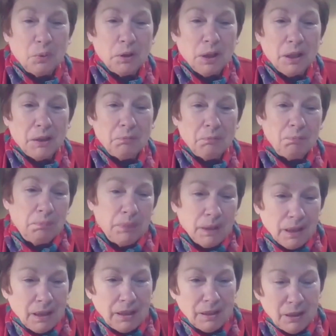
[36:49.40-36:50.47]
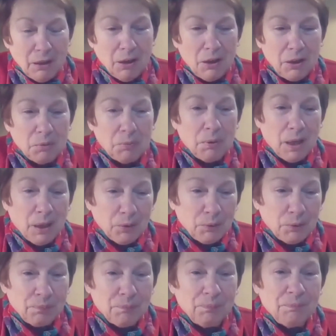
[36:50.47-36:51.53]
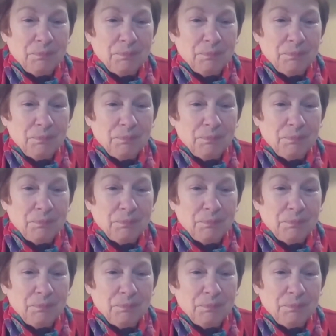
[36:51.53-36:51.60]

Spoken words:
ago we had barely heard about,